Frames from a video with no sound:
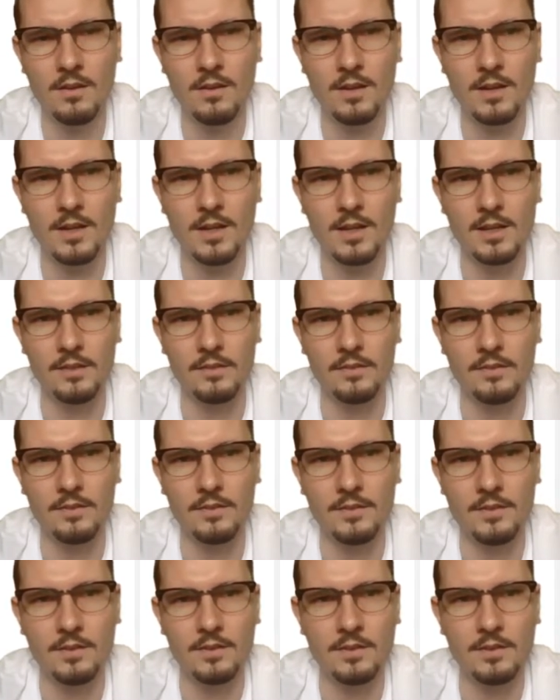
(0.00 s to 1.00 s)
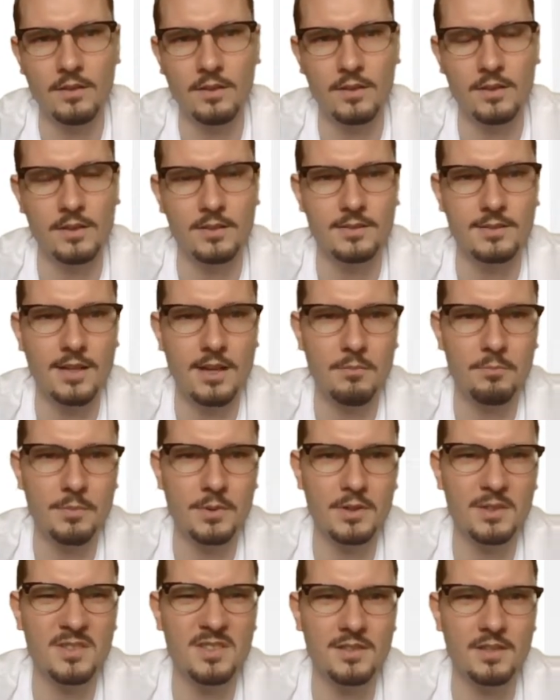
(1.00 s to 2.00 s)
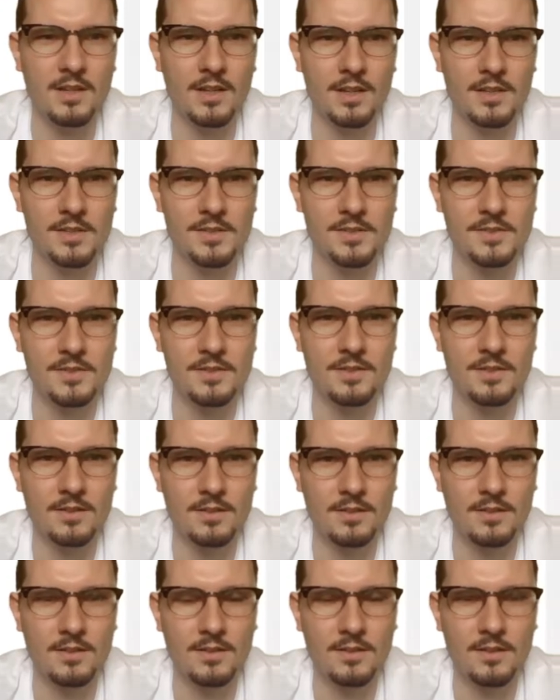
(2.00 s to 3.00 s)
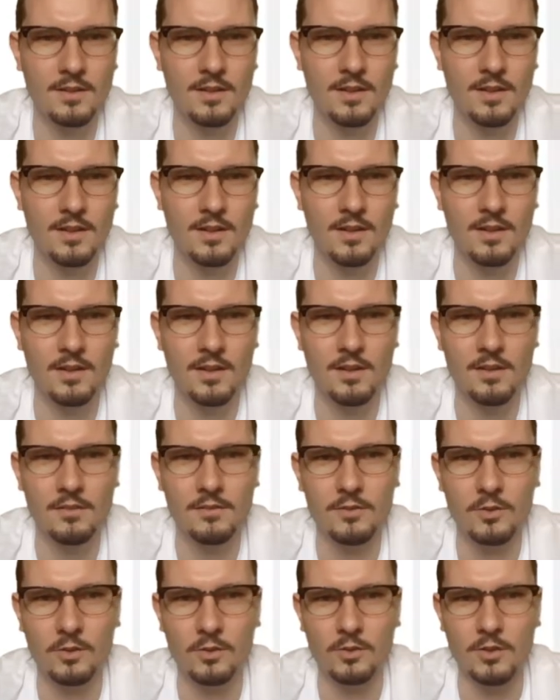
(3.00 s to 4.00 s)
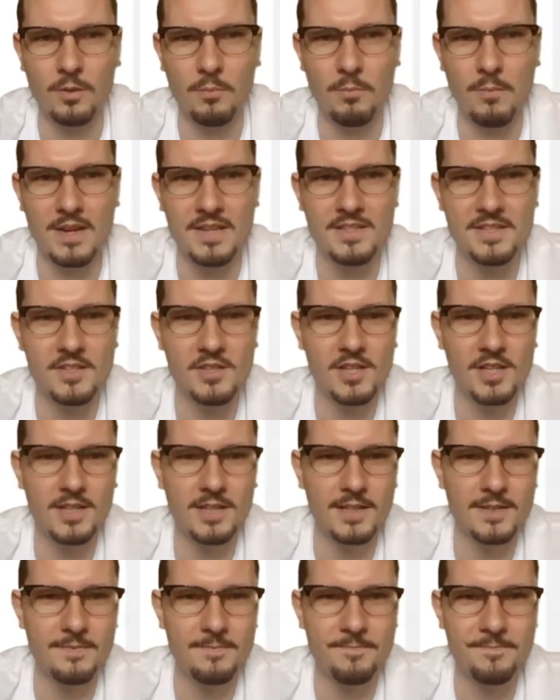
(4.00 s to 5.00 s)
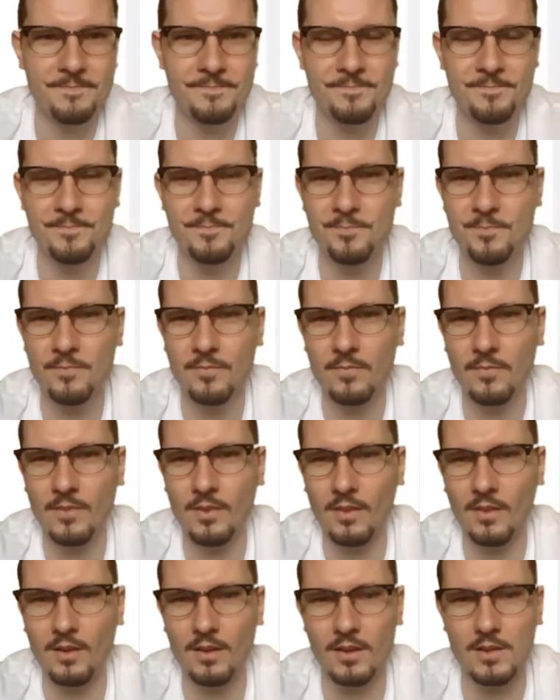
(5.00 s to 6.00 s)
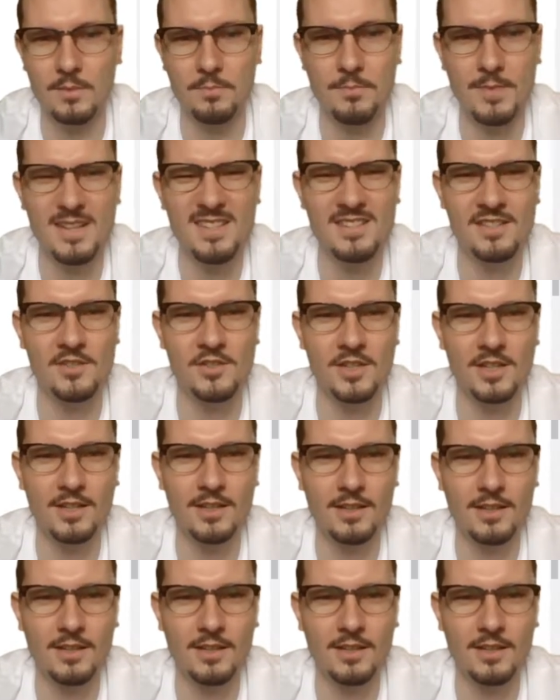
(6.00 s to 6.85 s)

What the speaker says: and in examples there is folder messaging. In the messaging